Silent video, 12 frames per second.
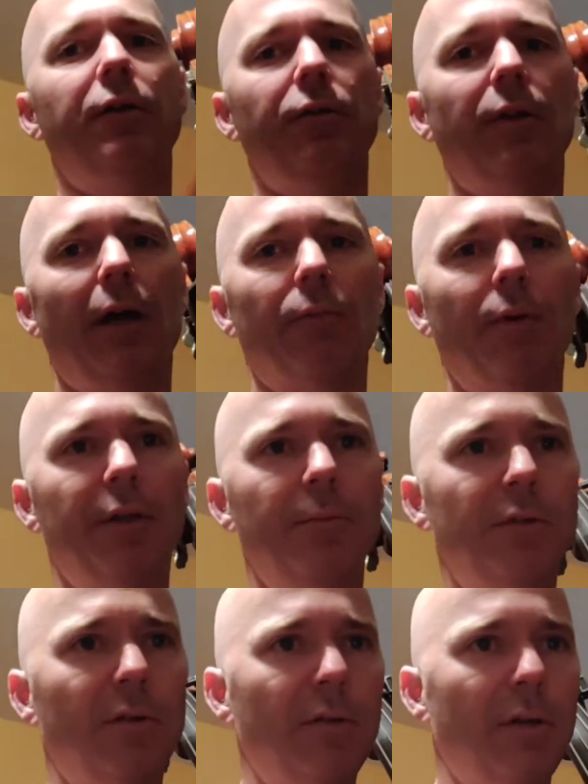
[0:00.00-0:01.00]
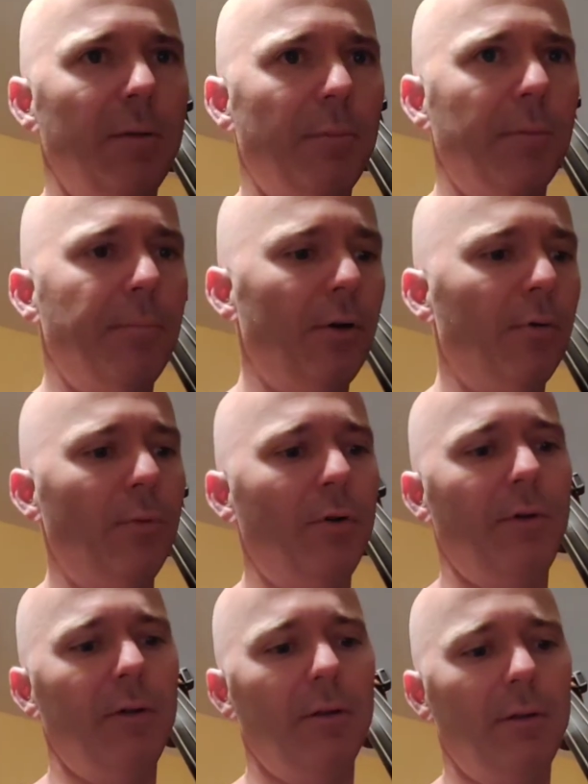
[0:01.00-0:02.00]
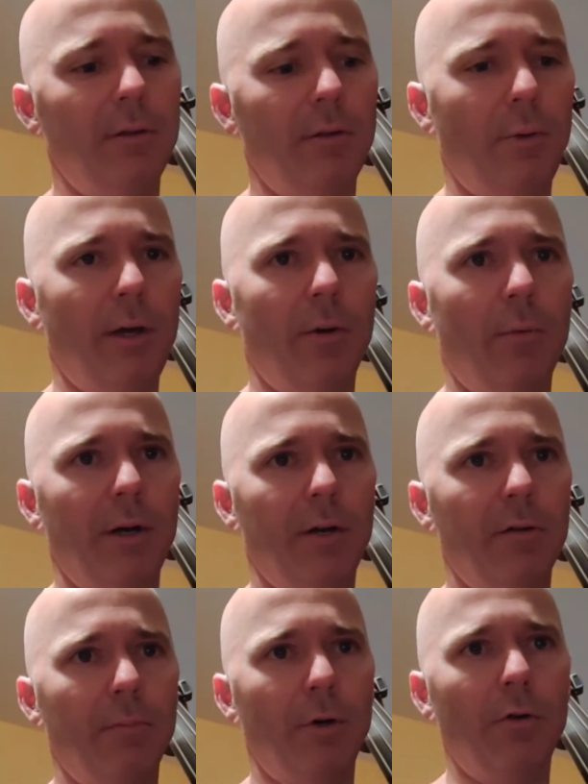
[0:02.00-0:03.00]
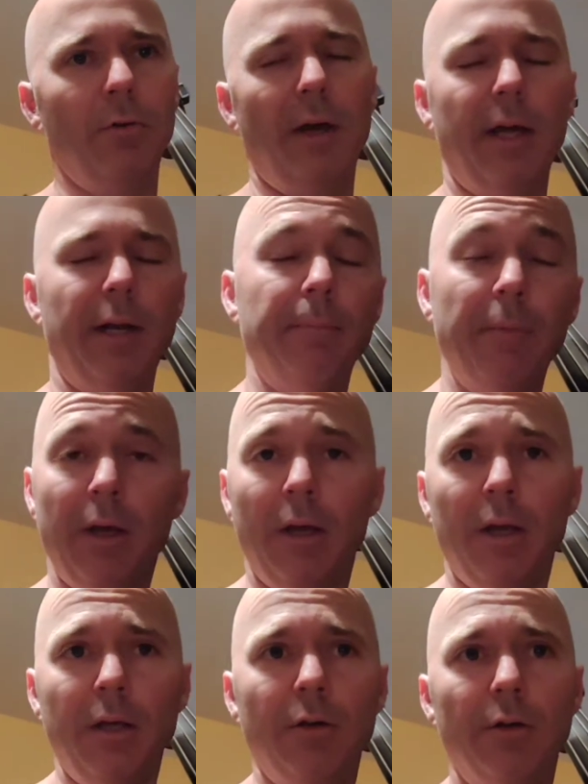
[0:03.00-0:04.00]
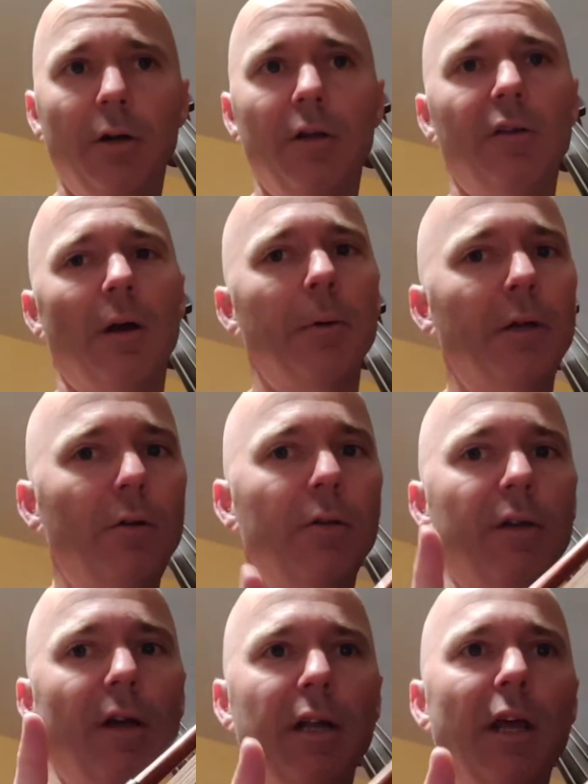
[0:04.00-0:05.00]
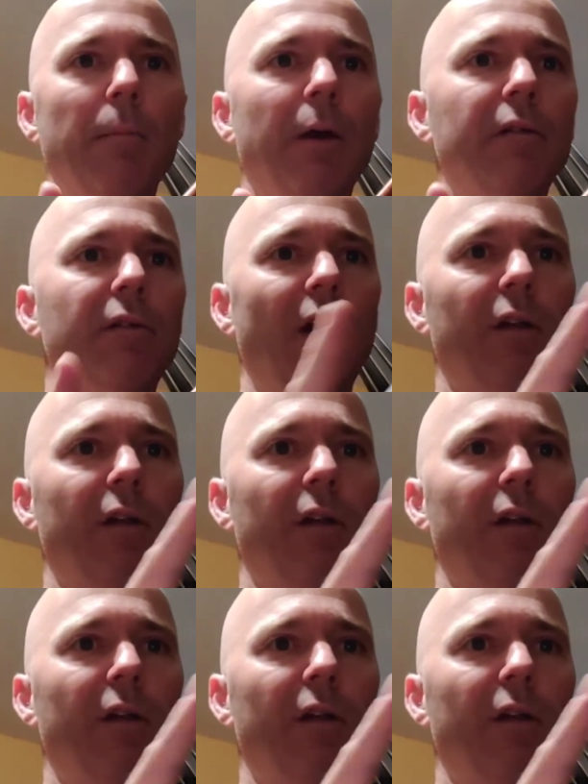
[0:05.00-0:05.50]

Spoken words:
to do that rhythm just to get my bow moving the way I want it to move. And you'll notice I'm going to do the dynamics